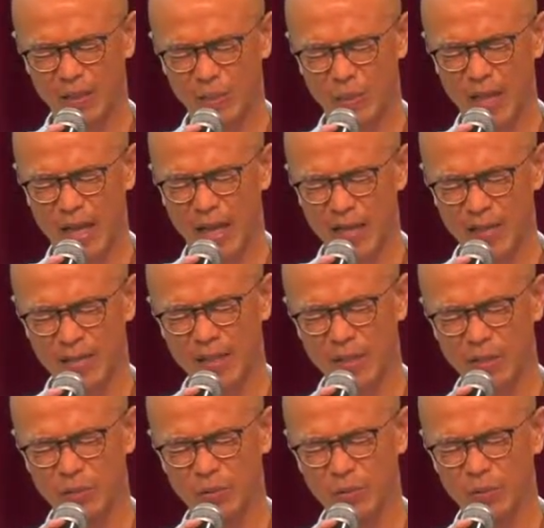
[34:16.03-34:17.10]
we ask
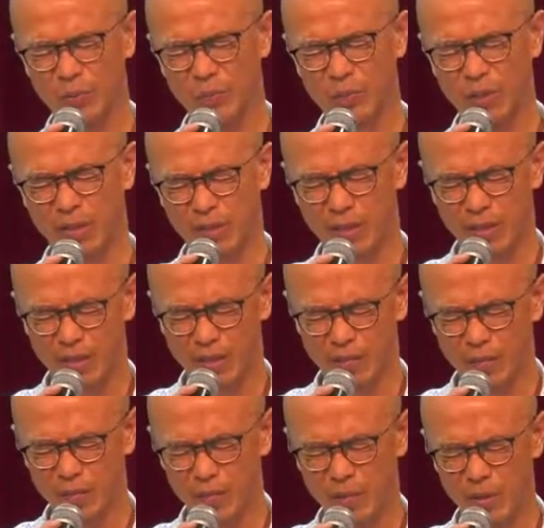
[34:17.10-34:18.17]
that you,
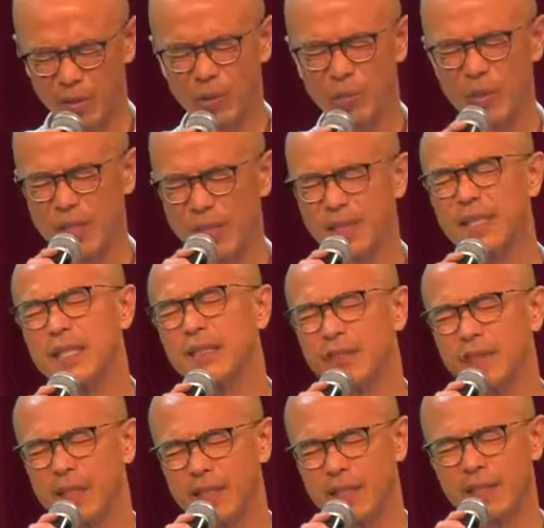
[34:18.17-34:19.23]
um, you know,
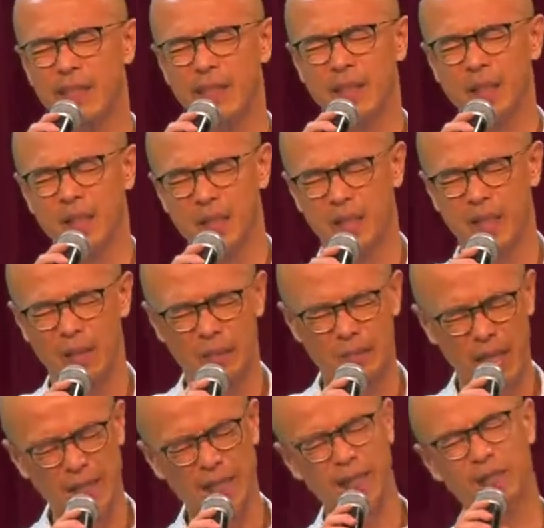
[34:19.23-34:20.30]
receive this uh,
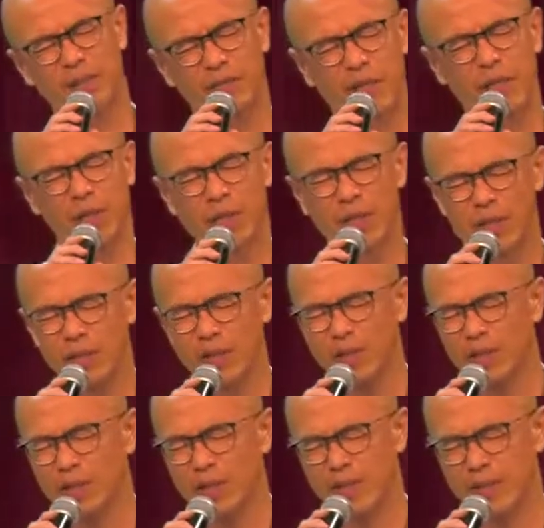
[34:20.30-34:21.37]
blessing of ours
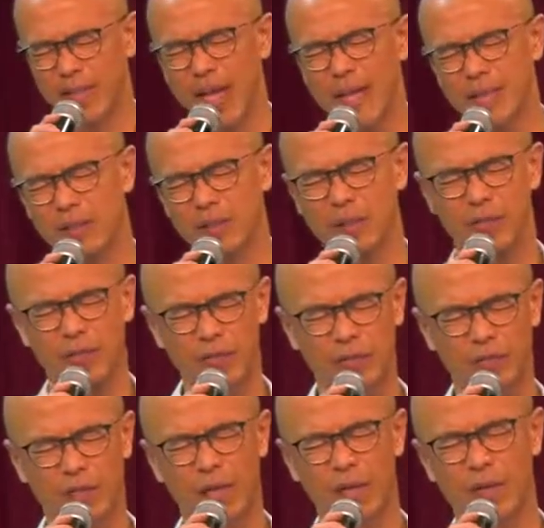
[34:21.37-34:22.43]
or this tithes and offering
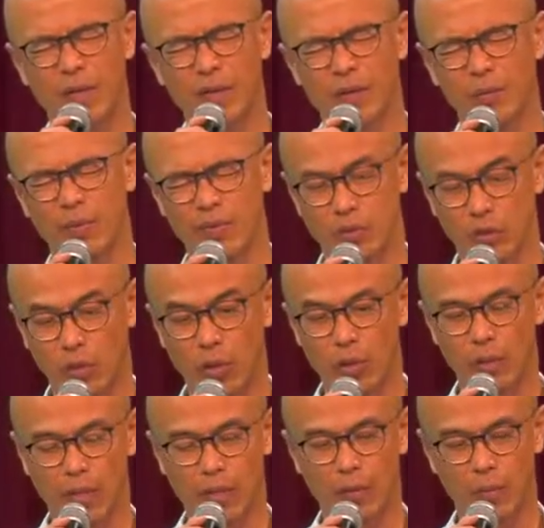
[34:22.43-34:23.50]
of ours with
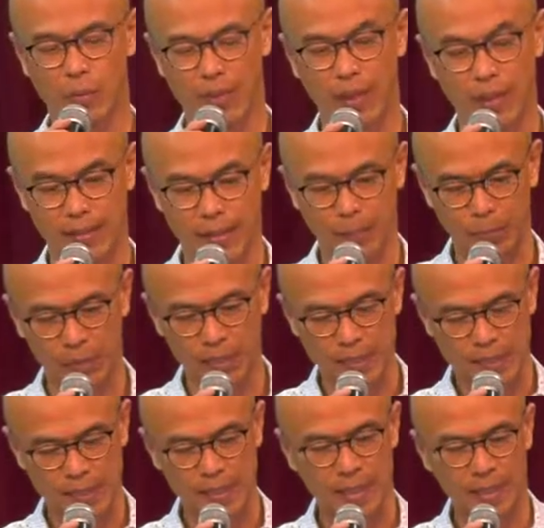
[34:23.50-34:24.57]
joy and with
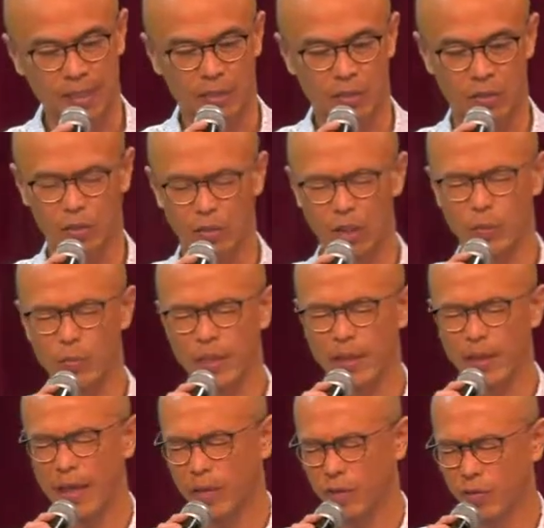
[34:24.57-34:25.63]
acceptance. So, Lord, we
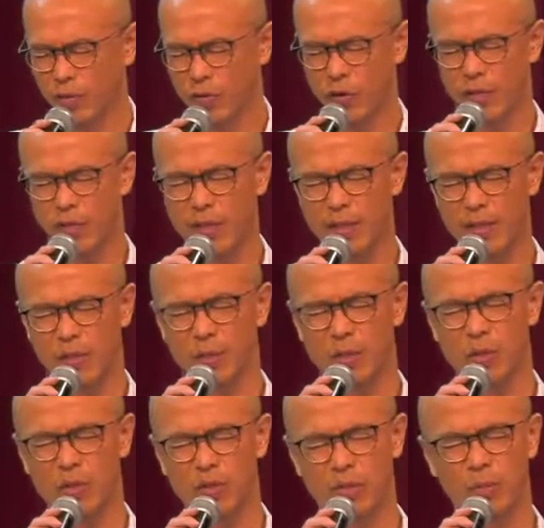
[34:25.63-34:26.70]
thank you for this.
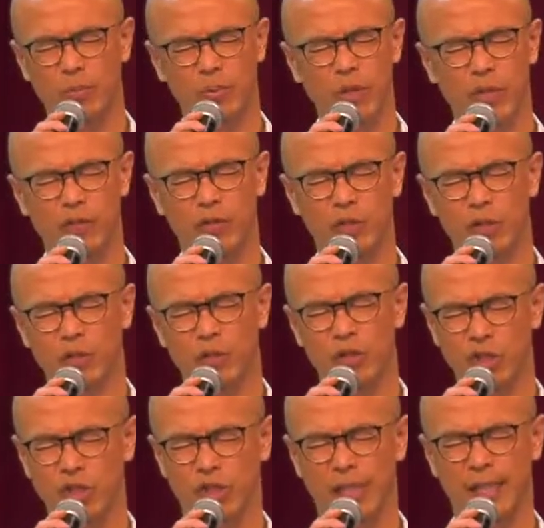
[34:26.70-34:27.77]
We also pray for the
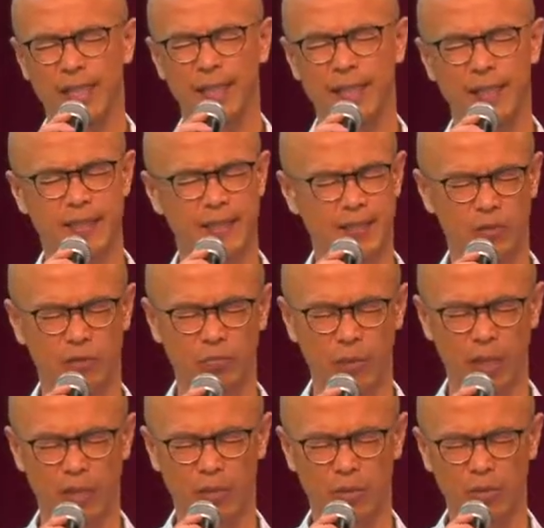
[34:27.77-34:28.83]
church leaders to
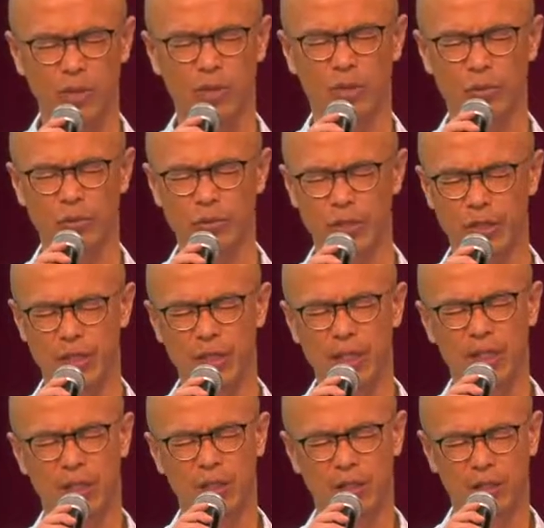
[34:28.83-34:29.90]
make good use,
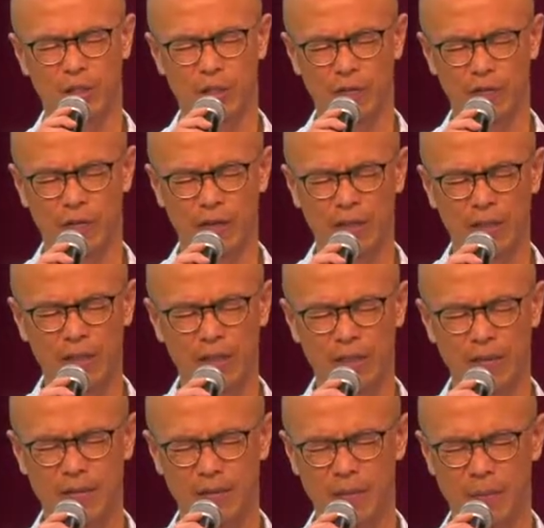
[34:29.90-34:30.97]
Lord, of
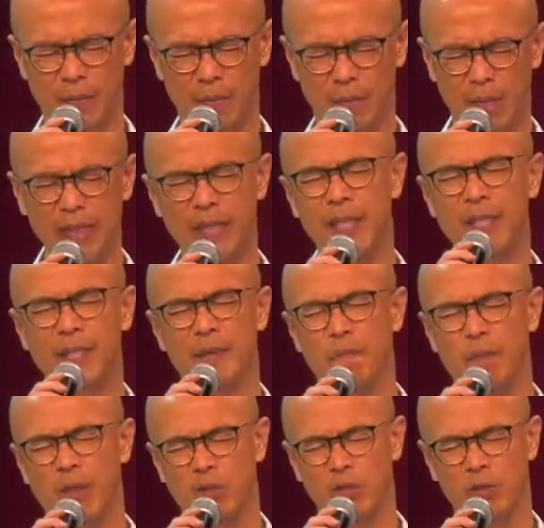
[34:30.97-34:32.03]
the, the money
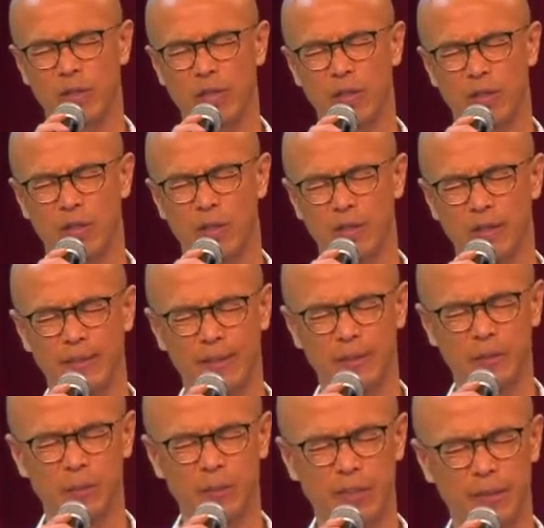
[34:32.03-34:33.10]
so that, Lord,
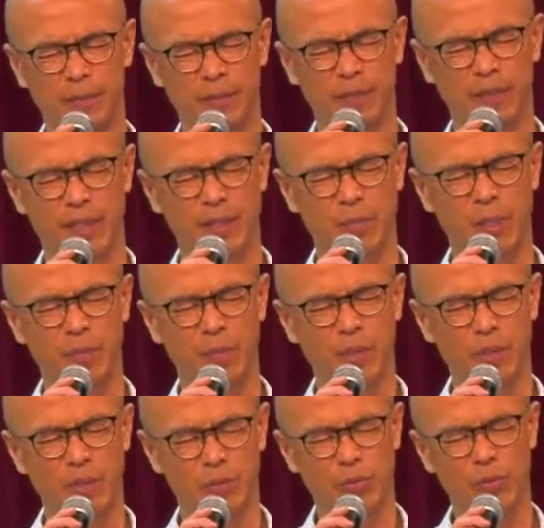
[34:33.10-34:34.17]
um, this may be
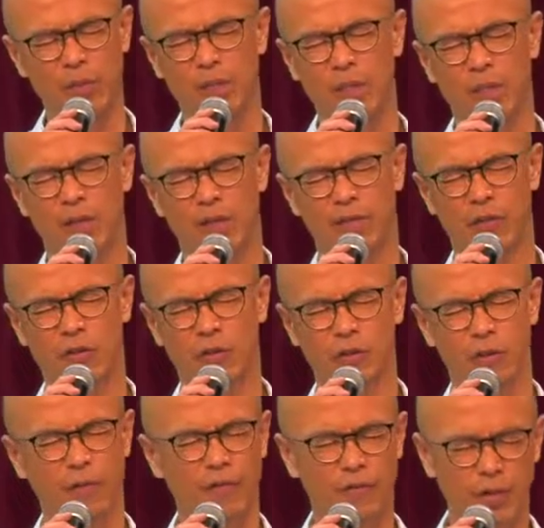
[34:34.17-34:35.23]
used
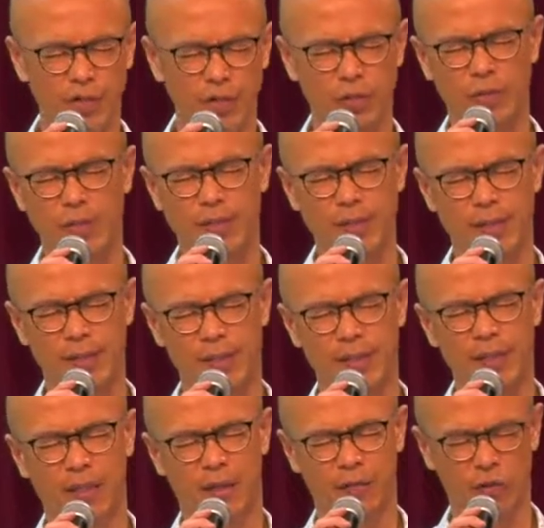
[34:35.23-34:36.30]
for the
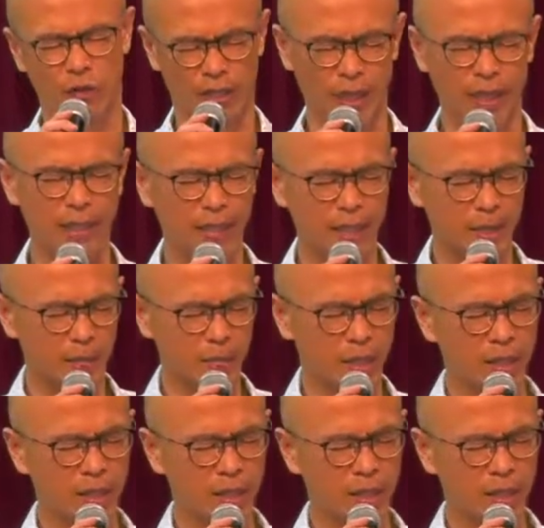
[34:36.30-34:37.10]
furtherance of your kingdom